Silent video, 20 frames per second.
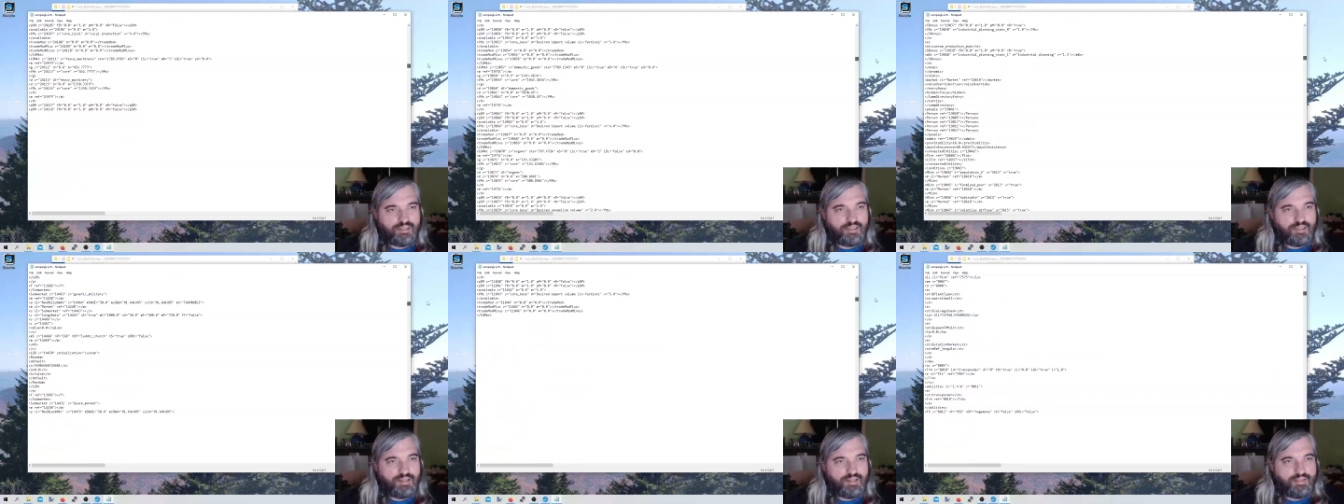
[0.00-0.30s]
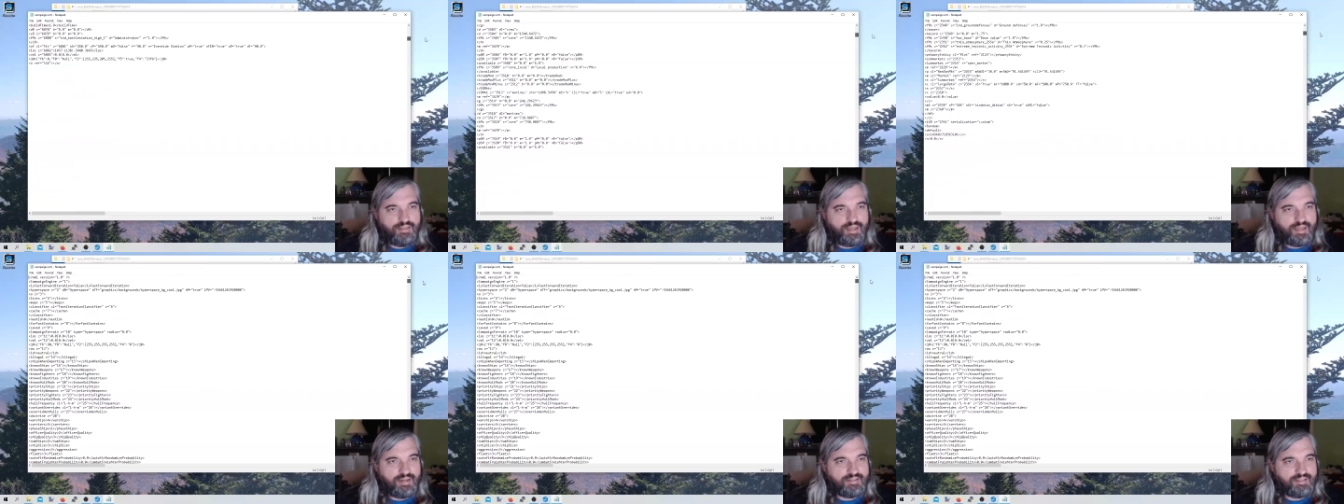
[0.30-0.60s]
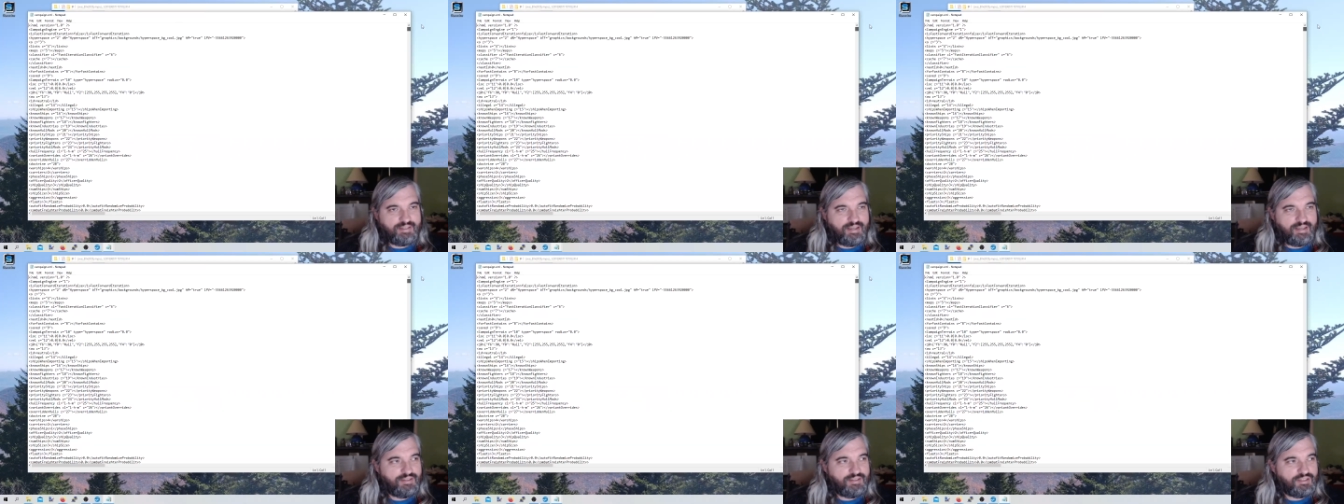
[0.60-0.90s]
that is
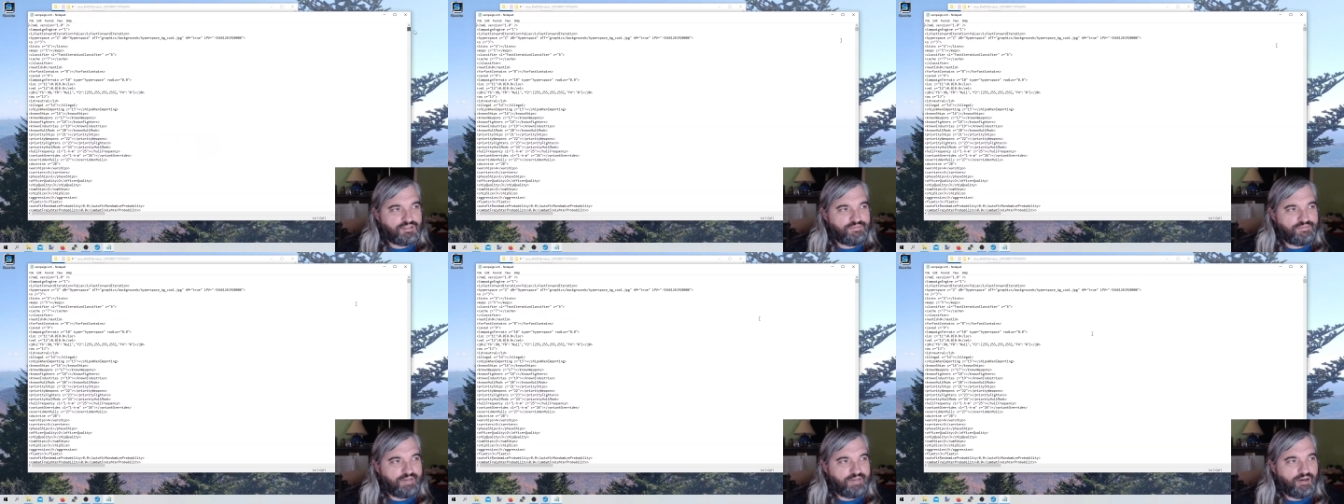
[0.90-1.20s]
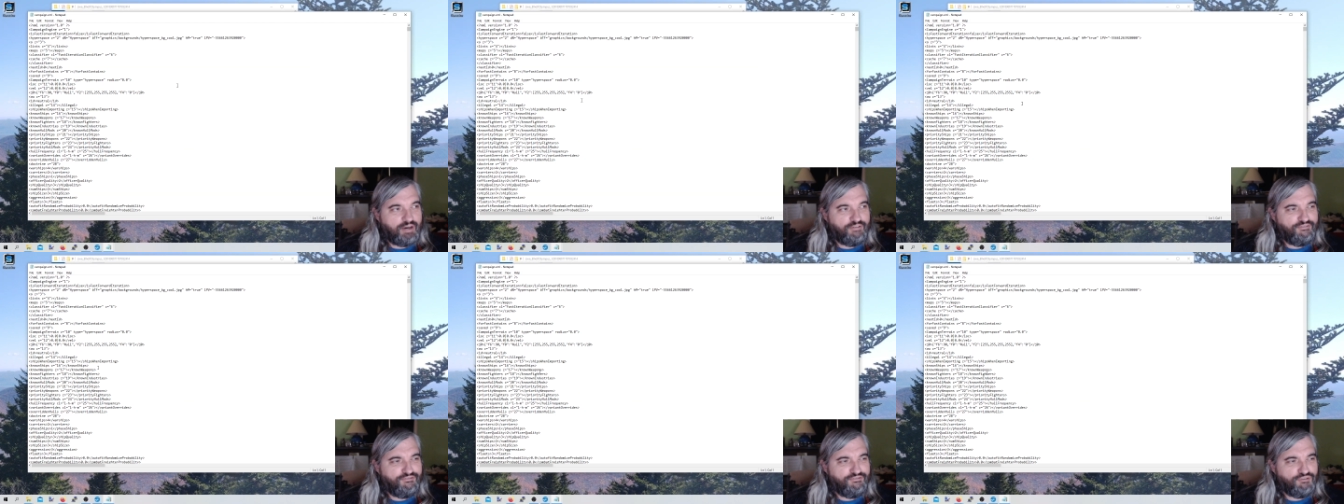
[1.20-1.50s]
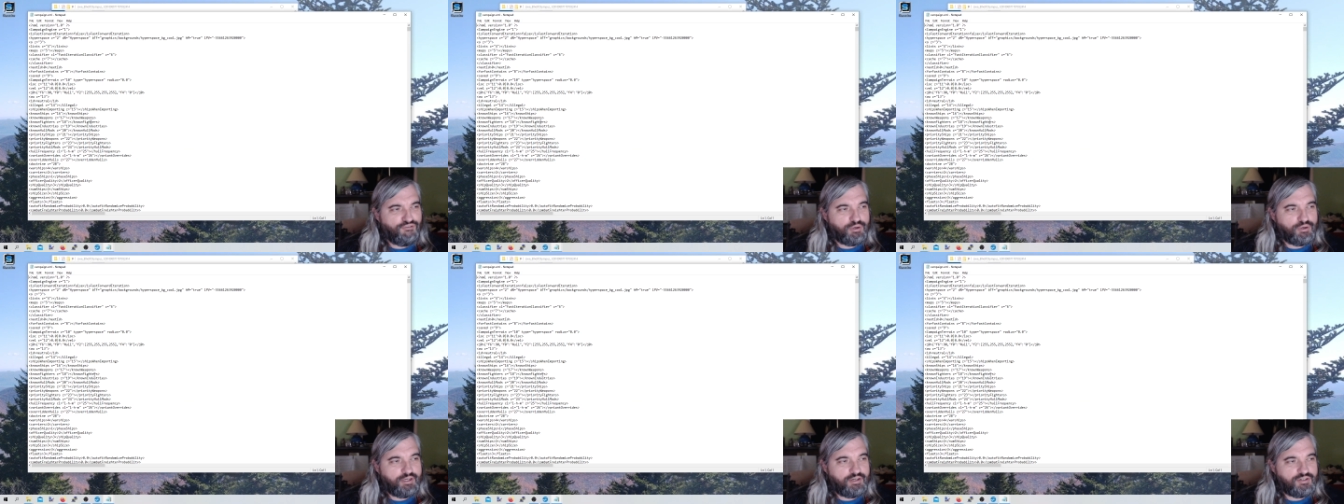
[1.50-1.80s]
in this file
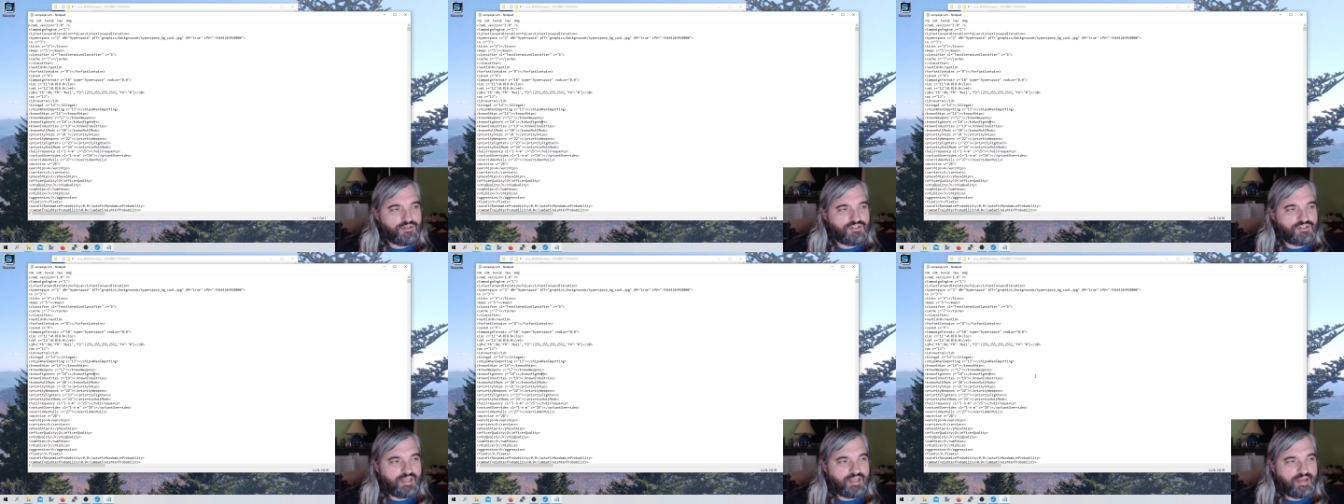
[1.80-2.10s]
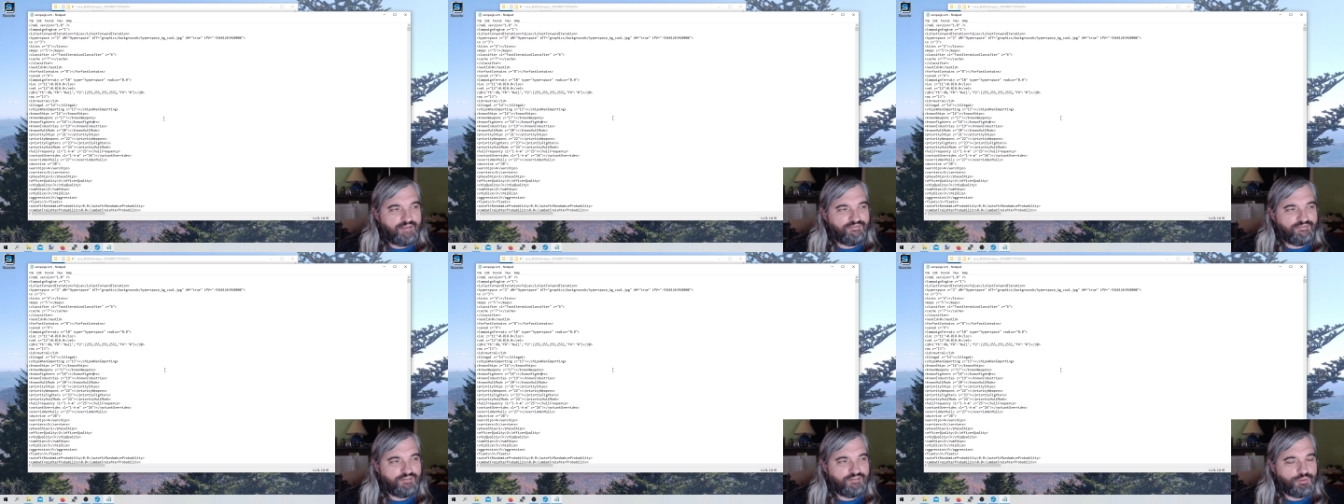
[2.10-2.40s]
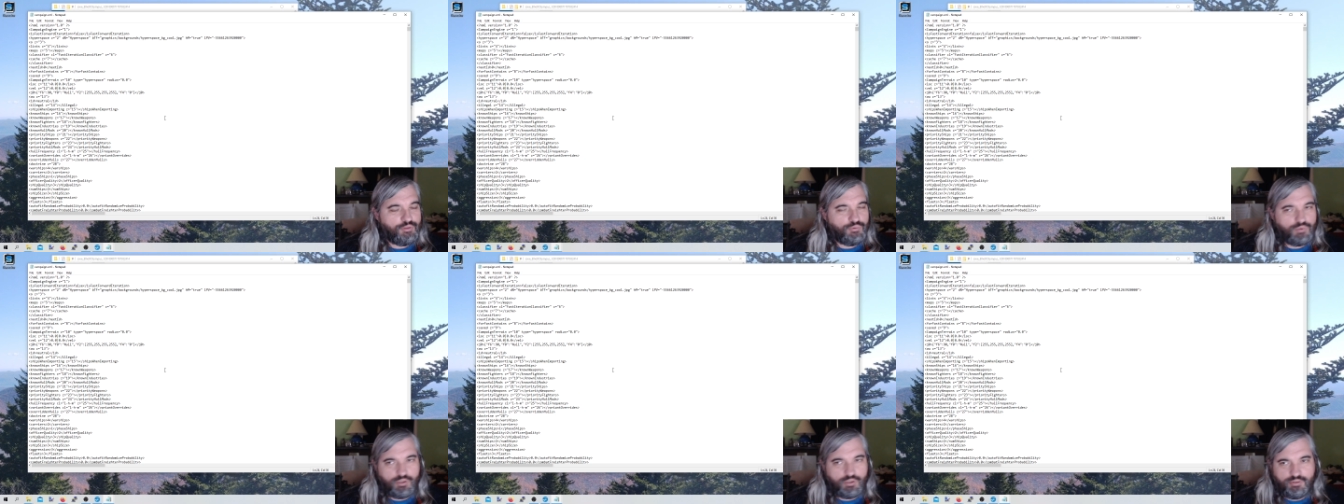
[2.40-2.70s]
for your save from
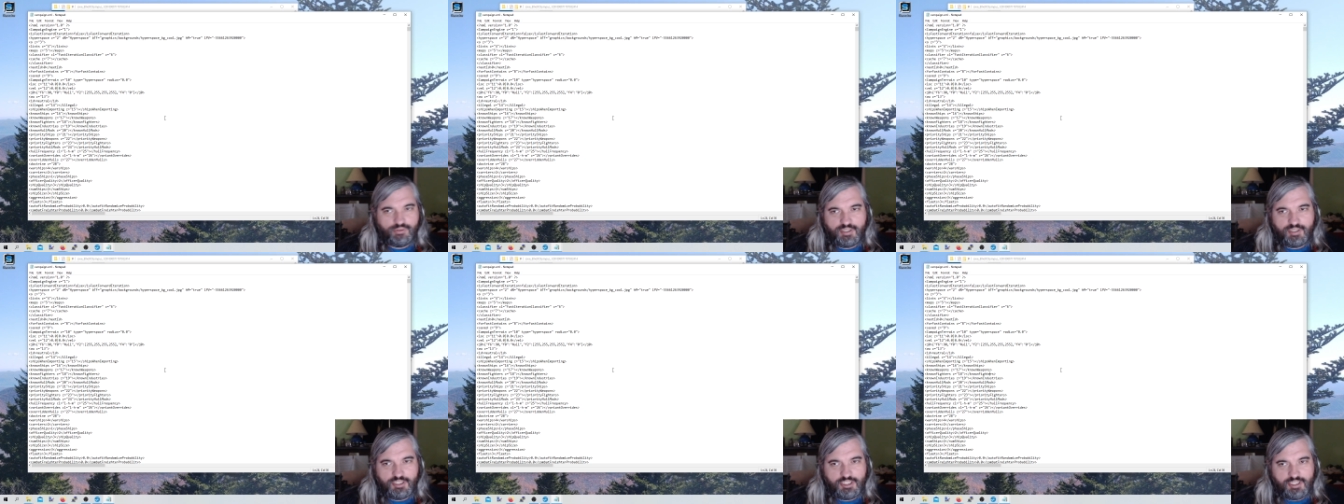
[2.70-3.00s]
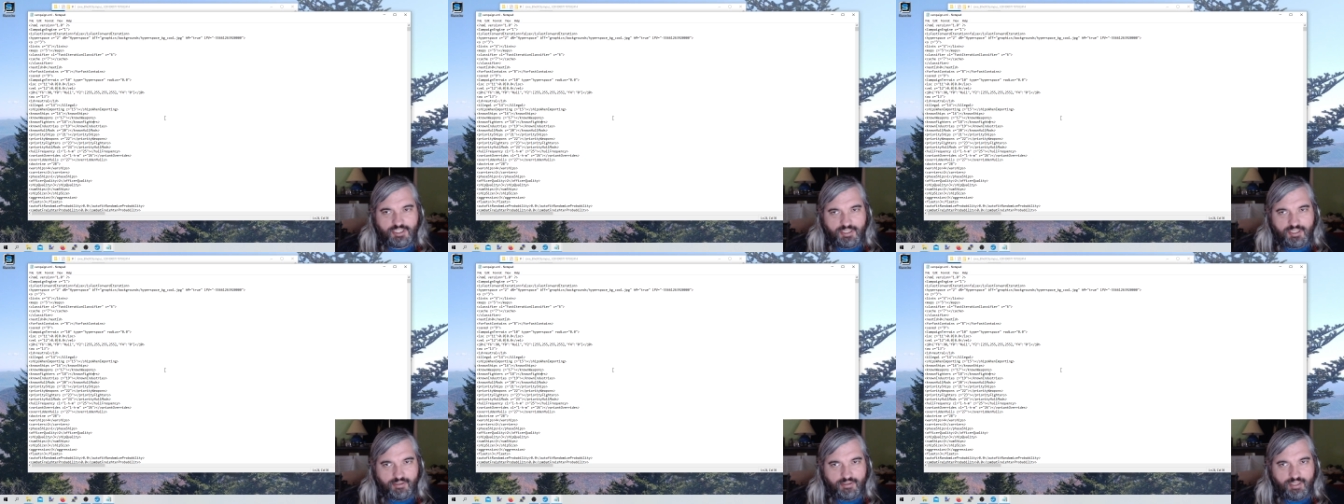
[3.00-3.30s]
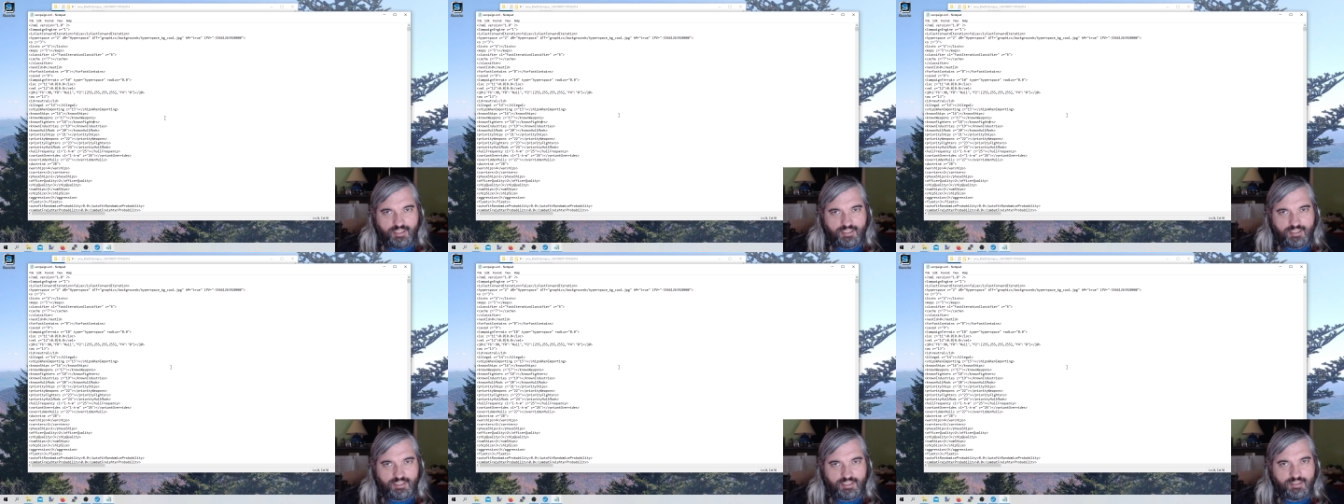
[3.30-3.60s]
the world that's
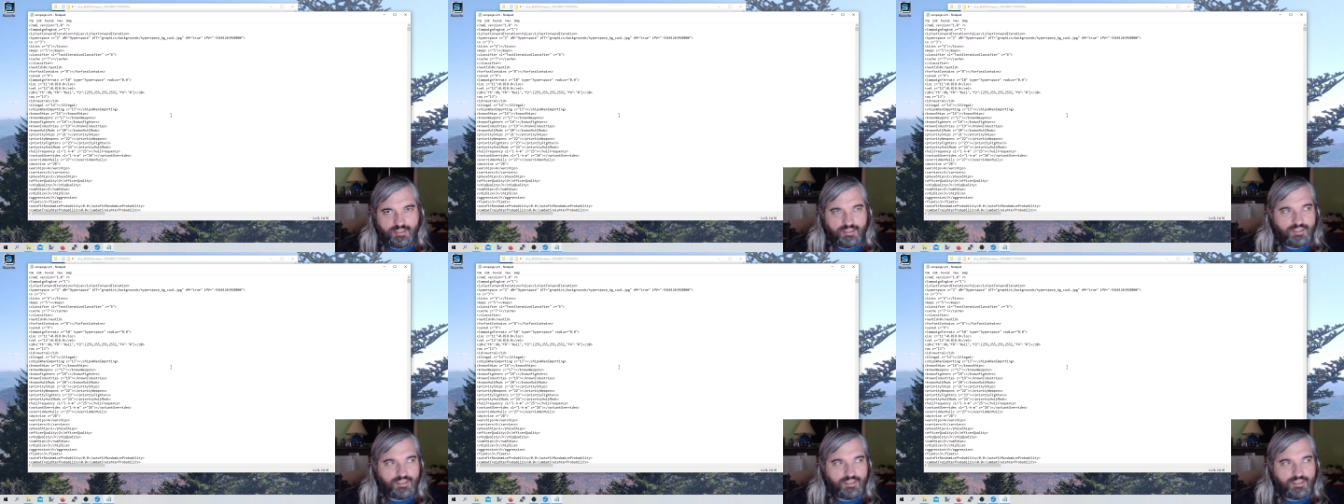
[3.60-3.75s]
generated.